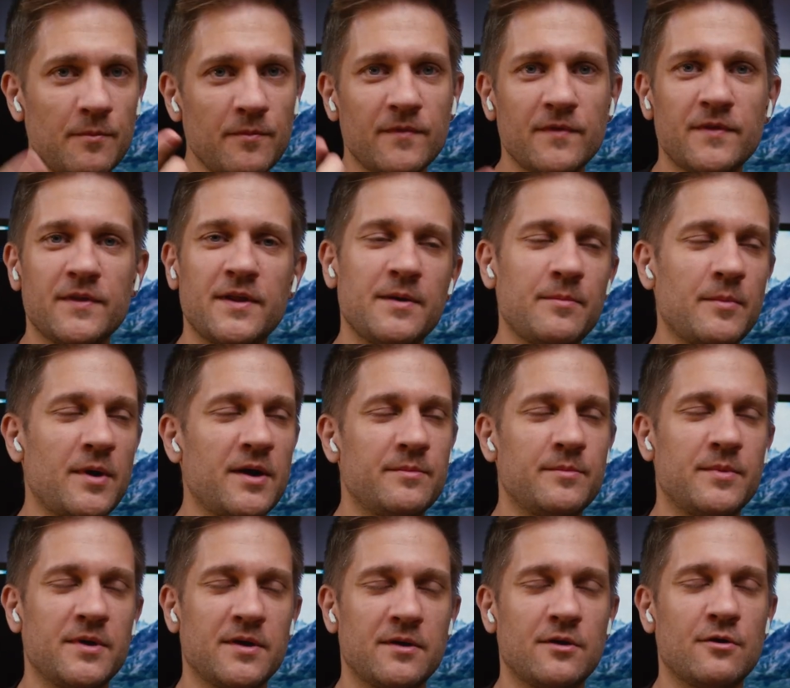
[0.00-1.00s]
they might
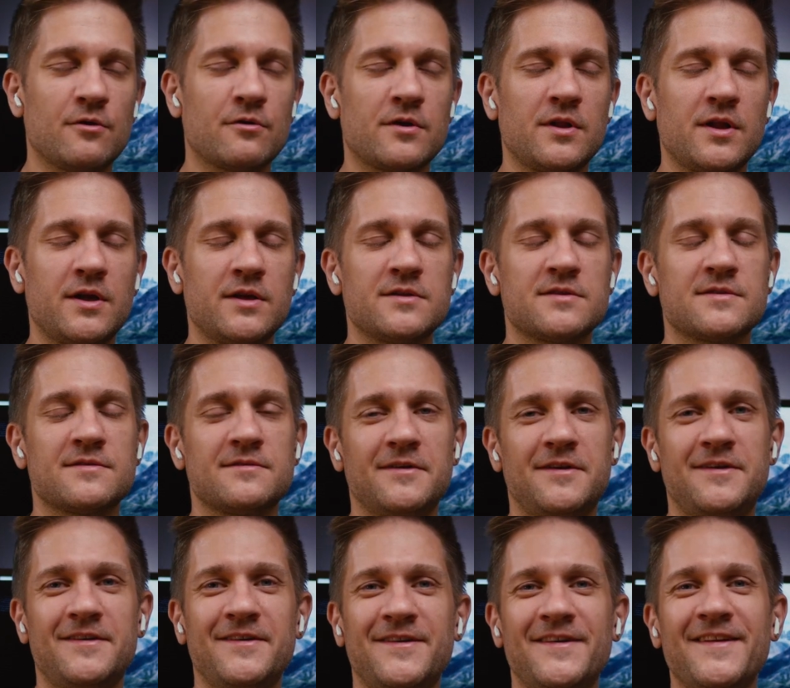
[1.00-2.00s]
be your clients.
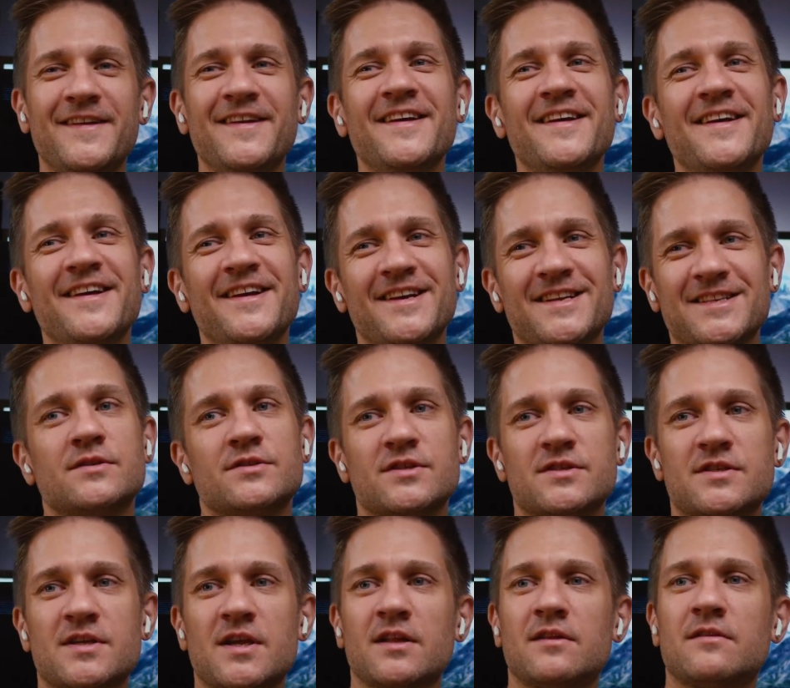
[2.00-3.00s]

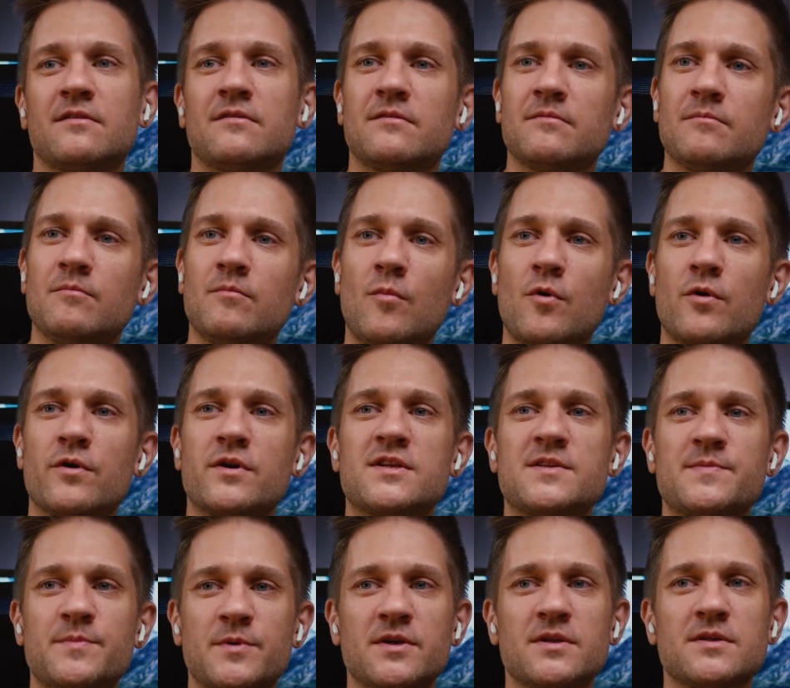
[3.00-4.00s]
Just get more
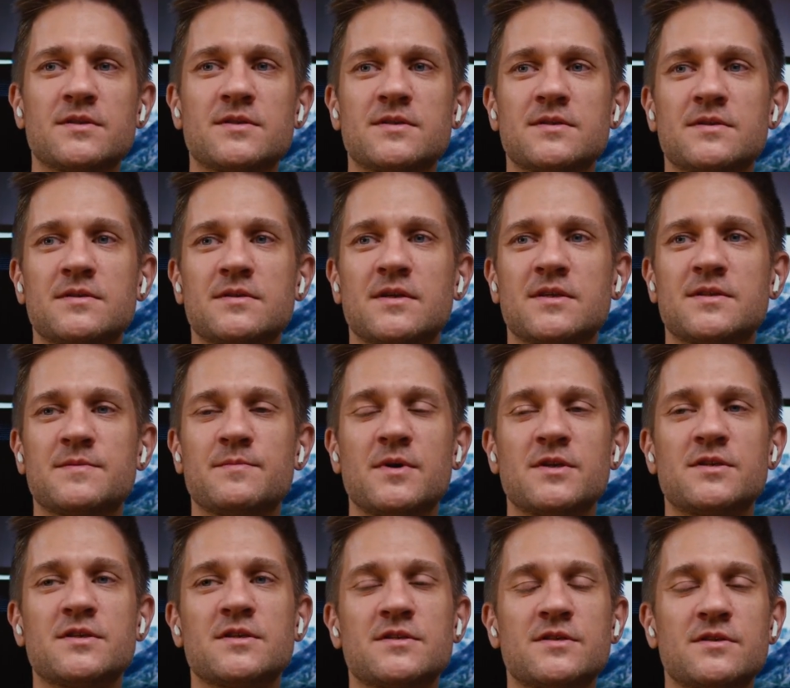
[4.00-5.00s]
experience as
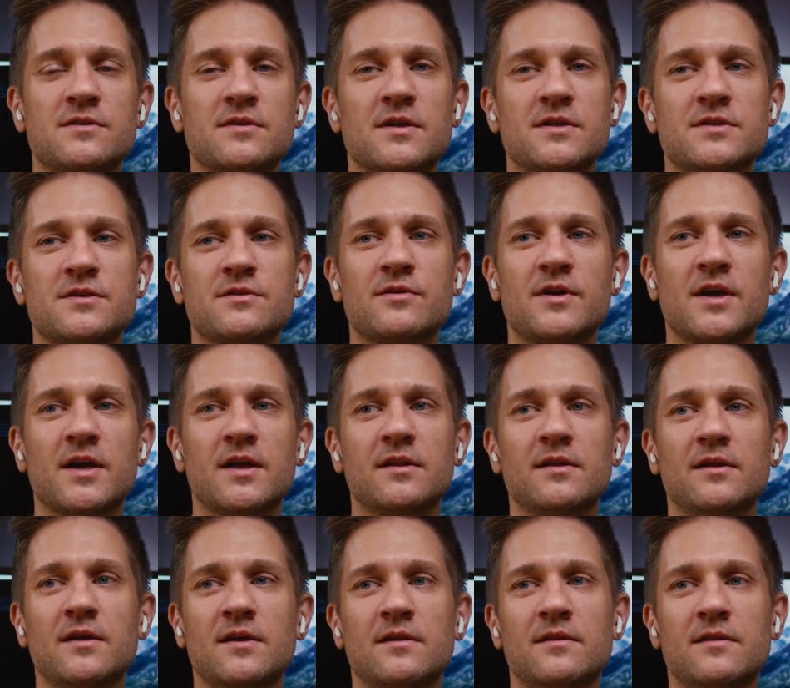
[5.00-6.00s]
much as you
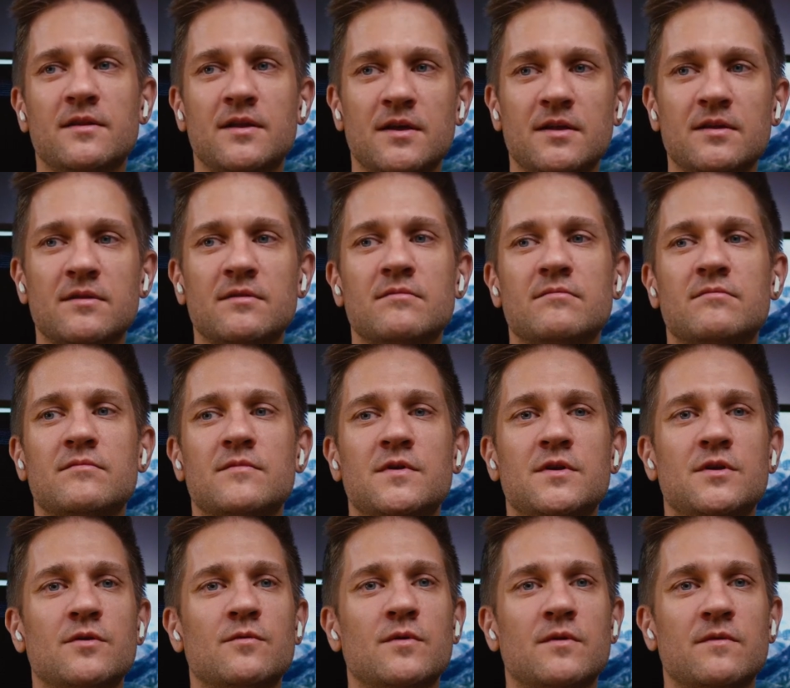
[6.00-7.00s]
can, and then
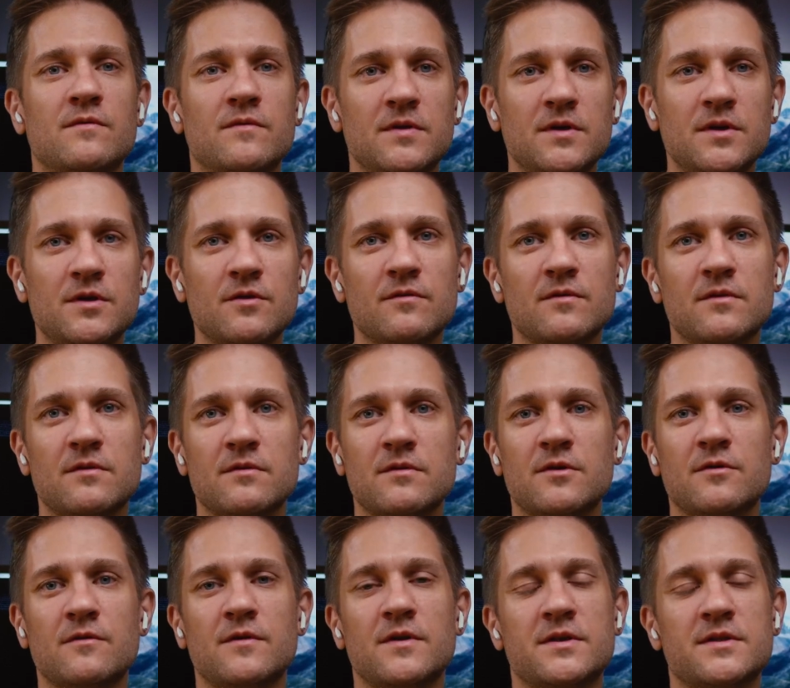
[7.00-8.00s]
you will
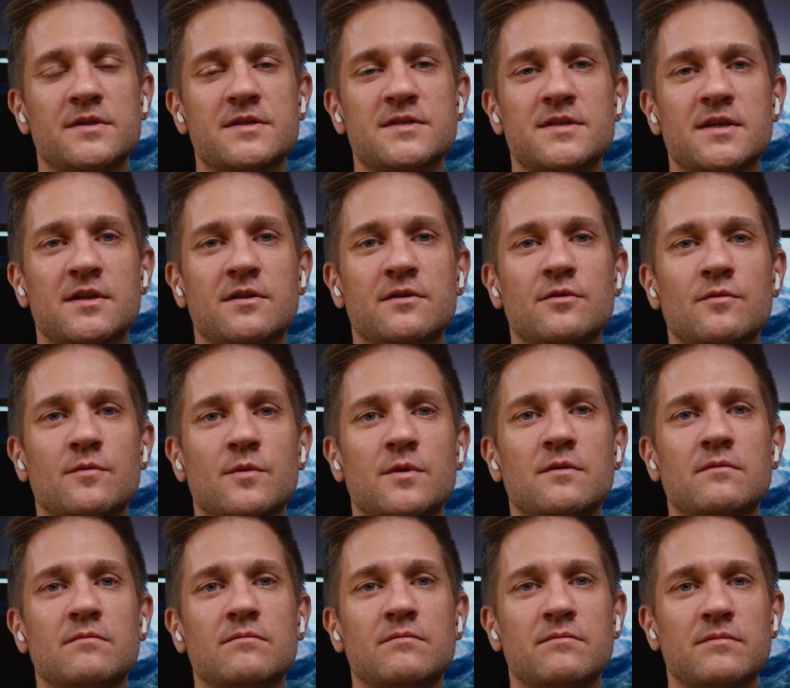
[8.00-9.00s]

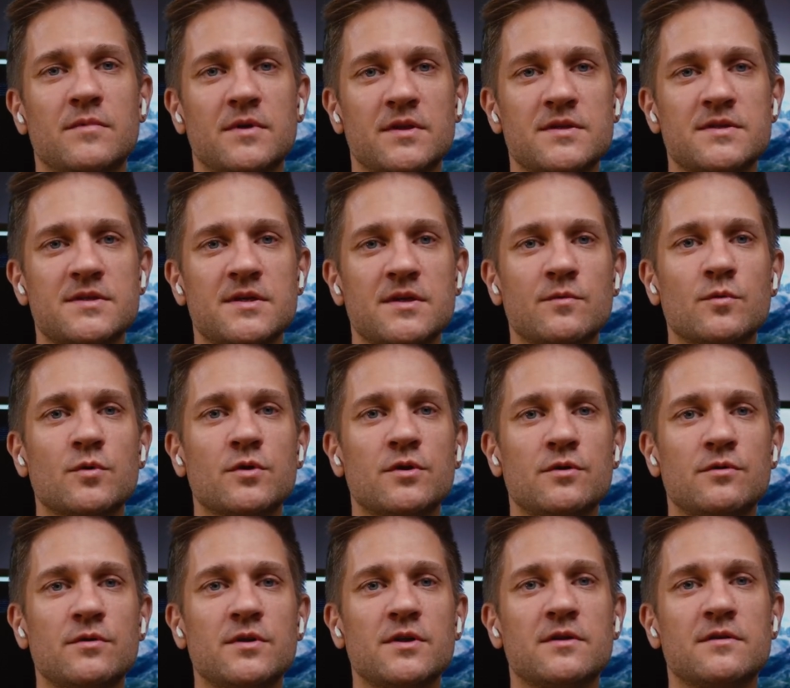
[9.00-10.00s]
understand what
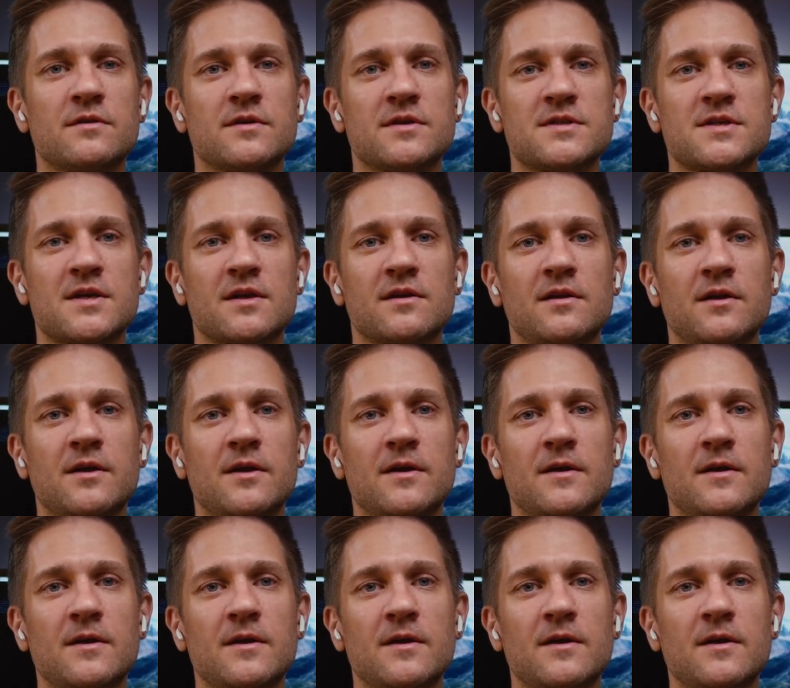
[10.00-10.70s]
you need exactly.